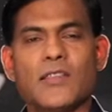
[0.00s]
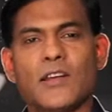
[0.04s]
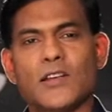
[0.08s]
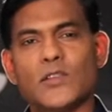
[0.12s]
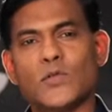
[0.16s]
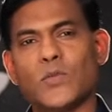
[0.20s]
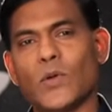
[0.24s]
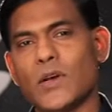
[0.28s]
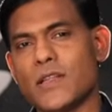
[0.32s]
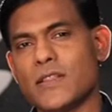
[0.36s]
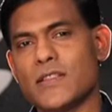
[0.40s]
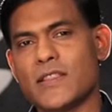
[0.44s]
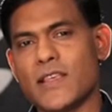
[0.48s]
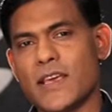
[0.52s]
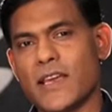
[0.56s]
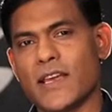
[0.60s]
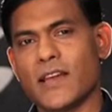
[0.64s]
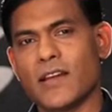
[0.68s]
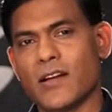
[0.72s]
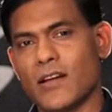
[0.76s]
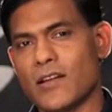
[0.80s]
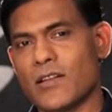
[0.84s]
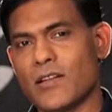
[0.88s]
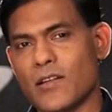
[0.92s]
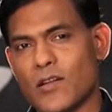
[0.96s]
there's one
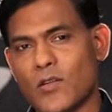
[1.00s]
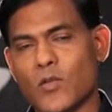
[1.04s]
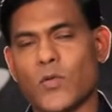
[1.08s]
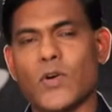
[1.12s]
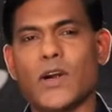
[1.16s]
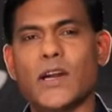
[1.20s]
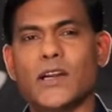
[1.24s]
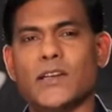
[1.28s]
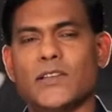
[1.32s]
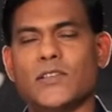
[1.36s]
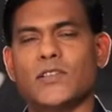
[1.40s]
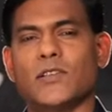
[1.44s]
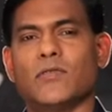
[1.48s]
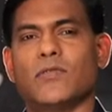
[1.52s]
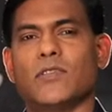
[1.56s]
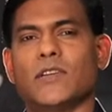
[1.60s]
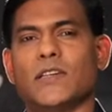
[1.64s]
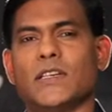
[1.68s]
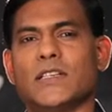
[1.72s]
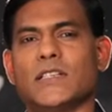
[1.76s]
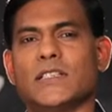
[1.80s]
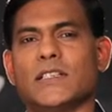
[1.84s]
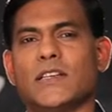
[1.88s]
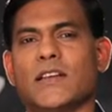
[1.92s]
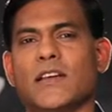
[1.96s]
thing God requires of
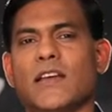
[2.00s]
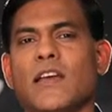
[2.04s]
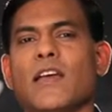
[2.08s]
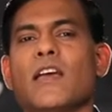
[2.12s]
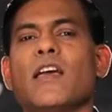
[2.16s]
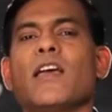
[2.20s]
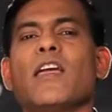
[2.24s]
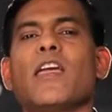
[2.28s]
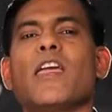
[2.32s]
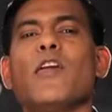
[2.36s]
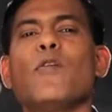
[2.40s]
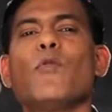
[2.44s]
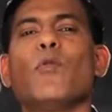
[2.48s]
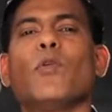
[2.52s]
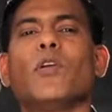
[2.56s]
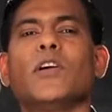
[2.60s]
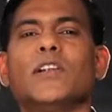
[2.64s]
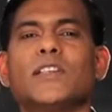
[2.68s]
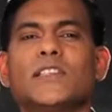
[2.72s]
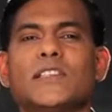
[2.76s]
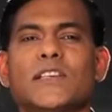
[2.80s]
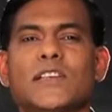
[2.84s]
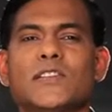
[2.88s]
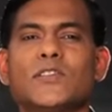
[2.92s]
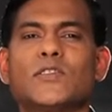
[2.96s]
us, he
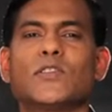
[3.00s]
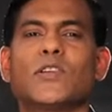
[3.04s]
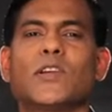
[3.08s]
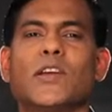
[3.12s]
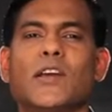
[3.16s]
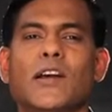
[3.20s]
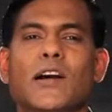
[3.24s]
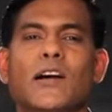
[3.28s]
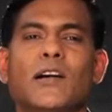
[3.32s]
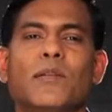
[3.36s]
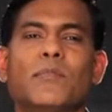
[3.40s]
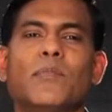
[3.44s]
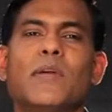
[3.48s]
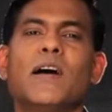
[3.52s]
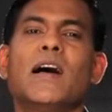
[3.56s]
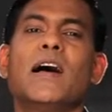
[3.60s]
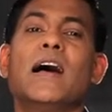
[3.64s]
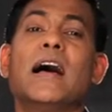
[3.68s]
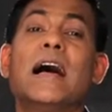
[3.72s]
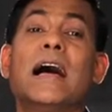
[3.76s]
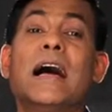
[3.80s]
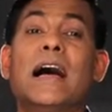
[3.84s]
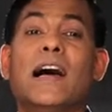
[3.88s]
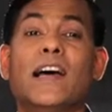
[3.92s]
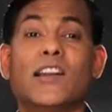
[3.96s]
wants us to come
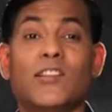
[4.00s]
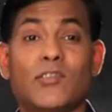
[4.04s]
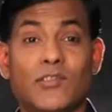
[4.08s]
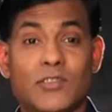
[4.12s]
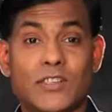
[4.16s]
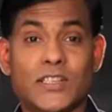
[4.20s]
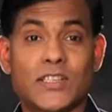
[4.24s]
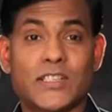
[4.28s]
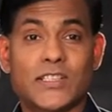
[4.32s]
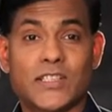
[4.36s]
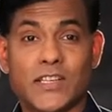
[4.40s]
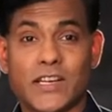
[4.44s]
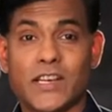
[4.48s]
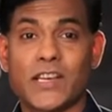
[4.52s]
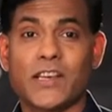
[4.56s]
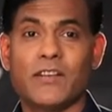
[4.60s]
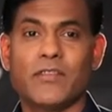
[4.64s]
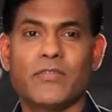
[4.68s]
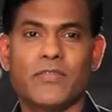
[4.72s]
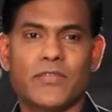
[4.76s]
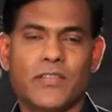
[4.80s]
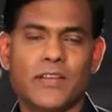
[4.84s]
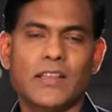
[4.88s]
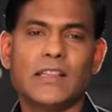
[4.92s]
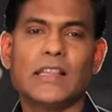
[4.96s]
and
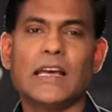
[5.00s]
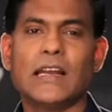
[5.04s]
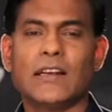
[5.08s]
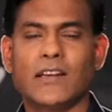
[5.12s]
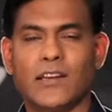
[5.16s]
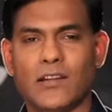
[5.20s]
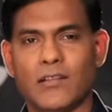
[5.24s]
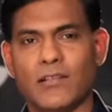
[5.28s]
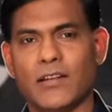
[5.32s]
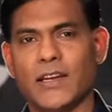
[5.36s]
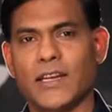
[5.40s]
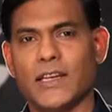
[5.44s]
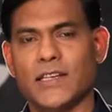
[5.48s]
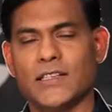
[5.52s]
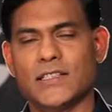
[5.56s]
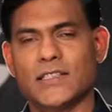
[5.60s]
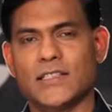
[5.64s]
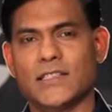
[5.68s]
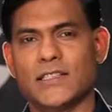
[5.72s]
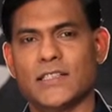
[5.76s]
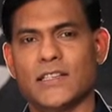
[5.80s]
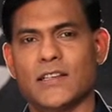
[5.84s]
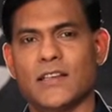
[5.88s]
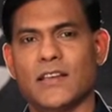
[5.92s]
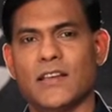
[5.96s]
receive that
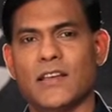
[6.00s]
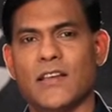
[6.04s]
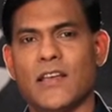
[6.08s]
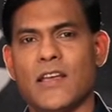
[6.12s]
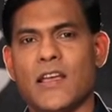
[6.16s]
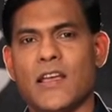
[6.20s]
grace.